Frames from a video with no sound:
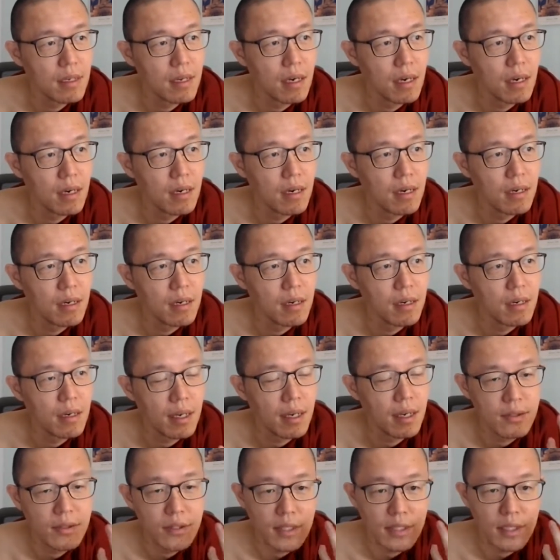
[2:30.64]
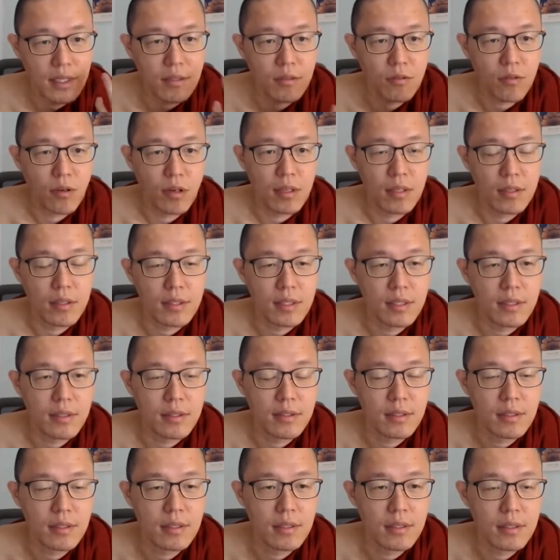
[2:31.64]
has certain
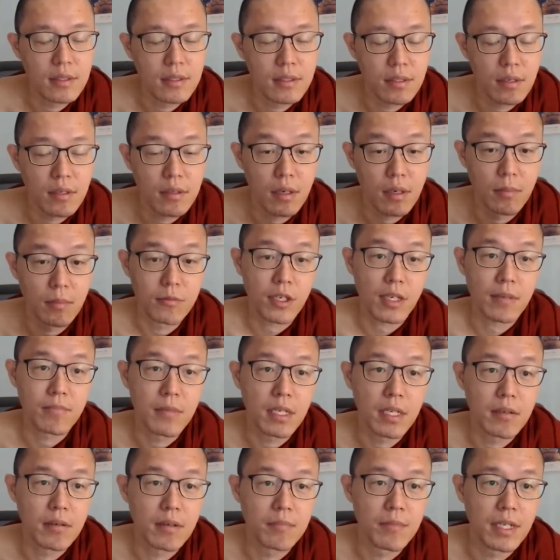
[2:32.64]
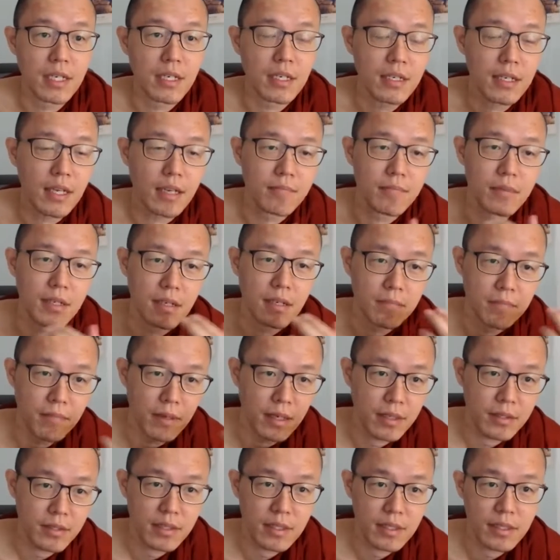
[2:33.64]
qualities. Object meaning can be a
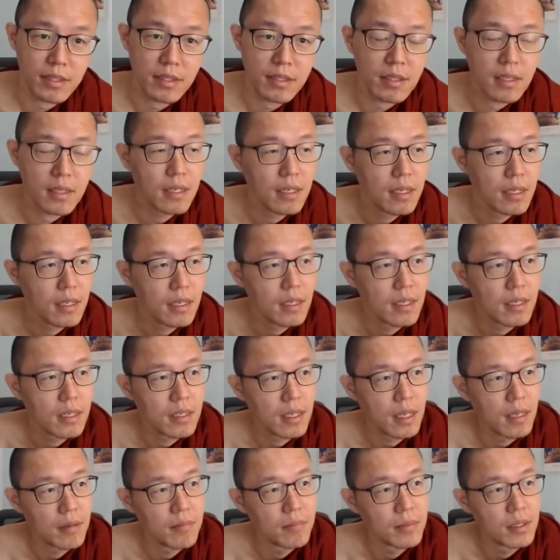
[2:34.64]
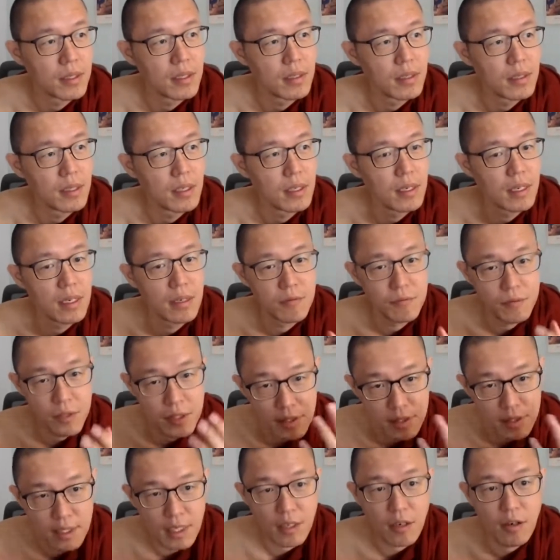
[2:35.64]
person, can be a
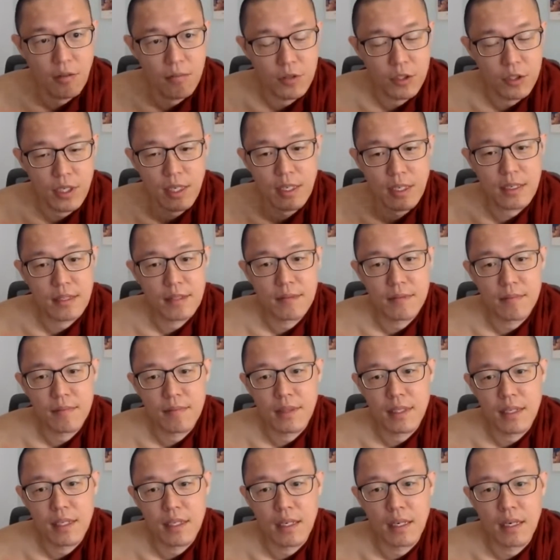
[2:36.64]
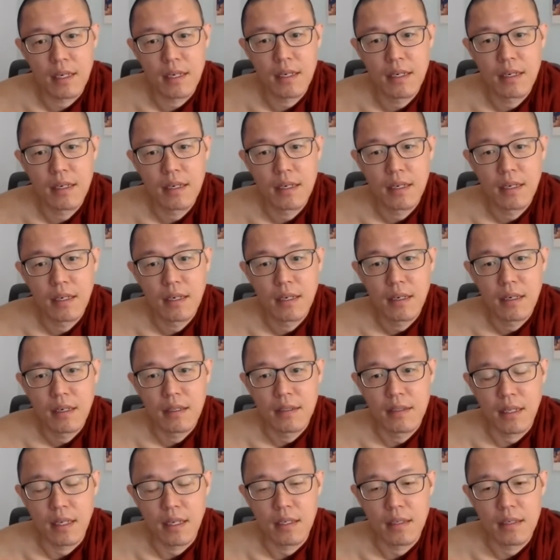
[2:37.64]
physical object, yeah,
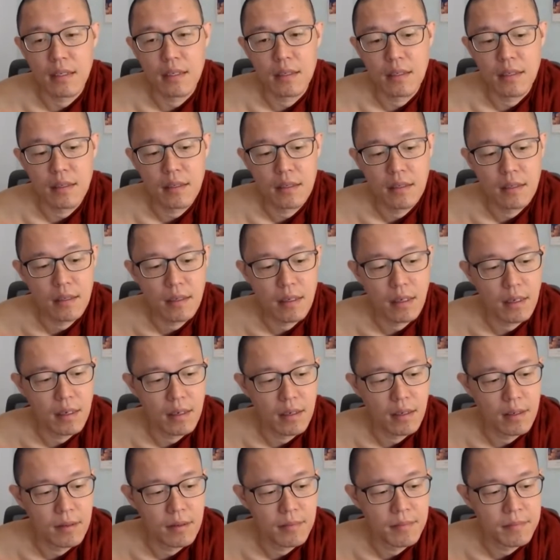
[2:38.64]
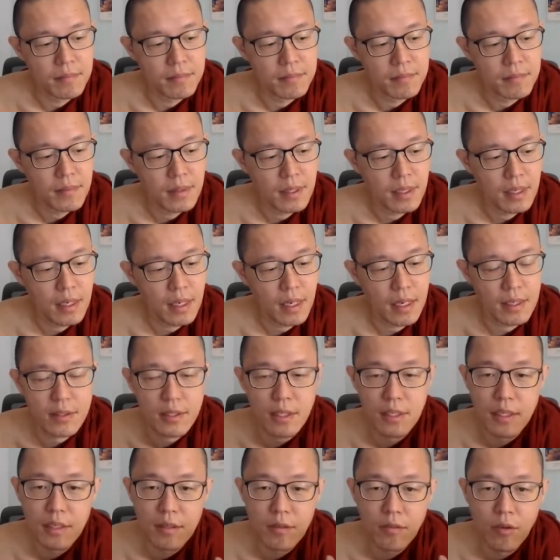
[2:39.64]
that has
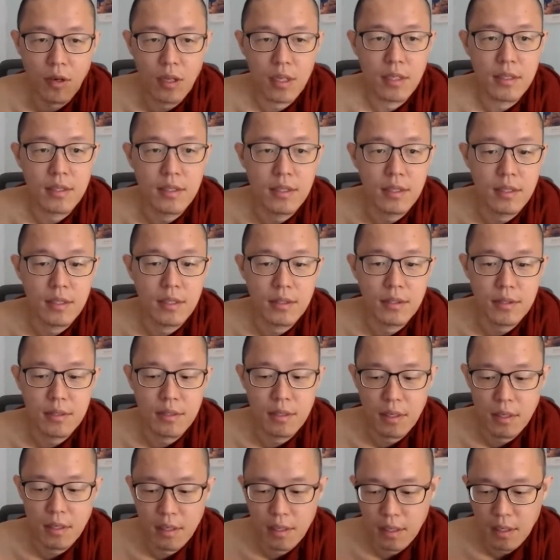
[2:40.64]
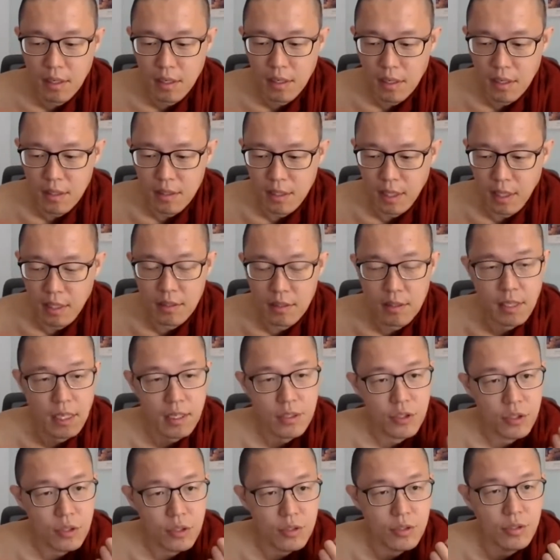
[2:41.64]
certain qualities that
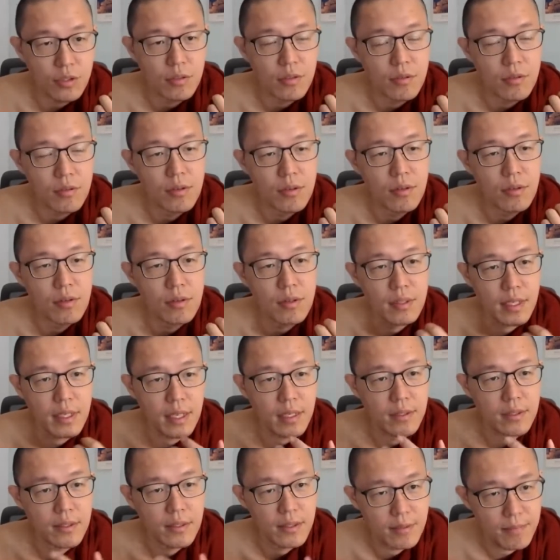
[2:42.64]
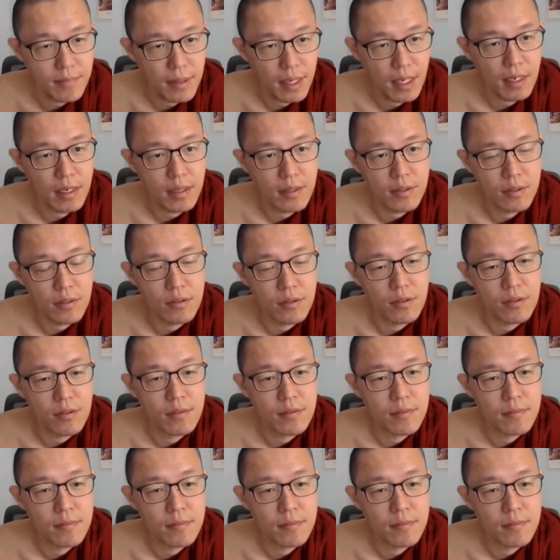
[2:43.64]
touches you, that inspires you,